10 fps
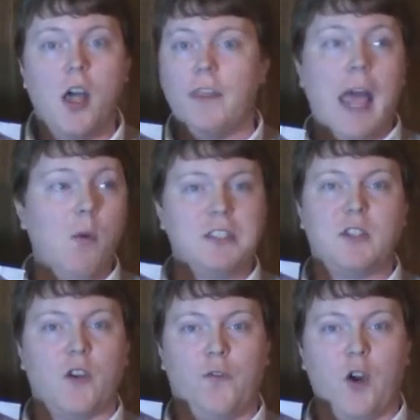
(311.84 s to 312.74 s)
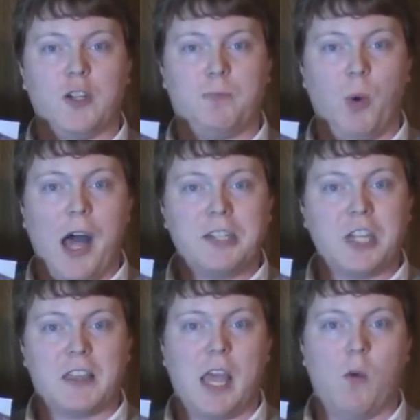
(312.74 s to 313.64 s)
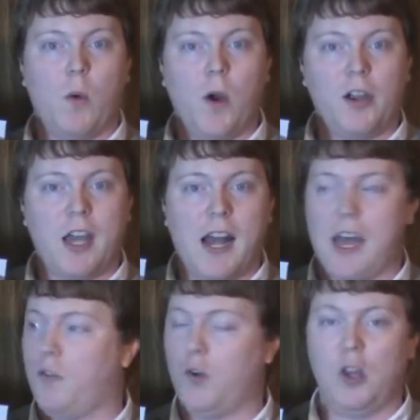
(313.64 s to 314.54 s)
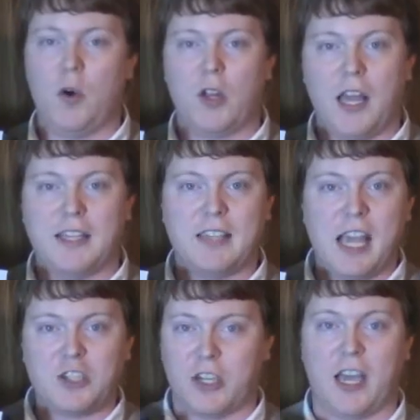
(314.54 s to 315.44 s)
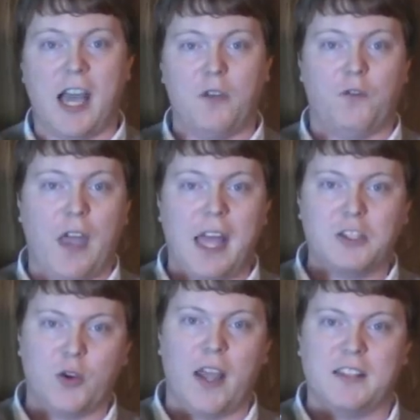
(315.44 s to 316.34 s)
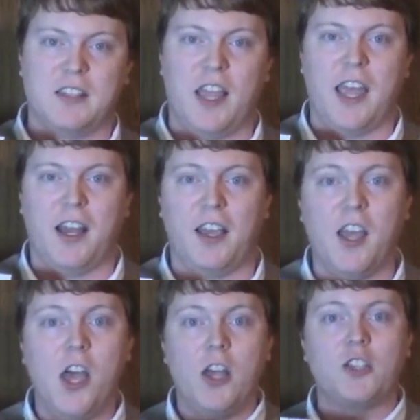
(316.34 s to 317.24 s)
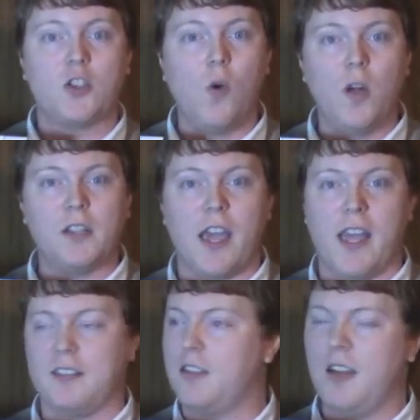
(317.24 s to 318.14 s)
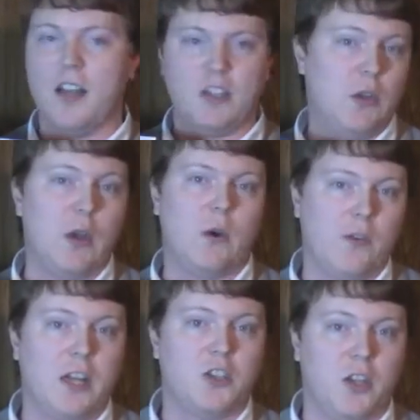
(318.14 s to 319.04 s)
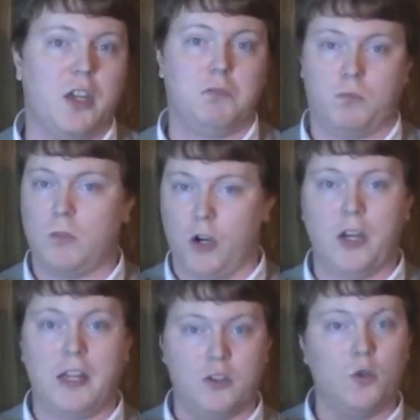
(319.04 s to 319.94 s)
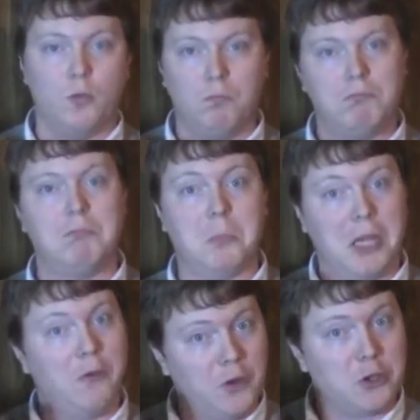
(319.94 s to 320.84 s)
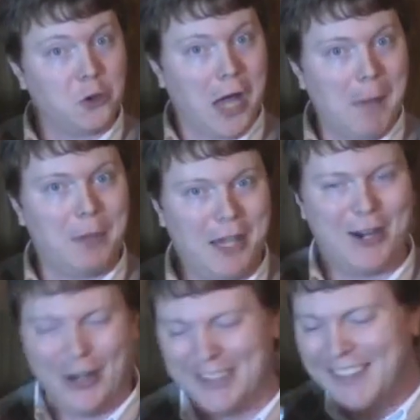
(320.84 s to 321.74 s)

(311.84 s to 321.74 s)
That was their first project they were working on for localization, kind of fan translating School Days, until they were eventually turned into the official copy here.